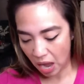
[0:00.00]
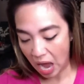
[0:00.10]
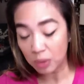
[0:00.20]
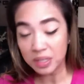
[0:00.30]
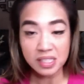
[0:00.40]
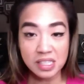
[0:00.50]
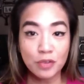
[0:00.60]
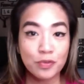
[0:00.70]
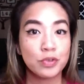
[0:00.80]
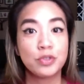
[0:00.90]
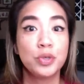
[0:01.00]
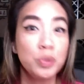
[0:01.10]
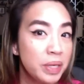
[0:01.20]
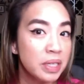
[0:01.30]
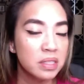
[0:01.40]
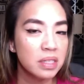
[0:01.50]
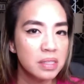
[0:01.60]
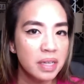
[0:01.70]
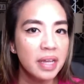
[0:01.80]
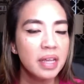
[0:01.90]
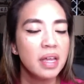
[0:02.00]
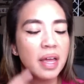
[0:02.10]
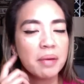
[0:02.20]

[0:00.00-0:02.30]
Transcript: outlet sale for 2 weeks, let's say.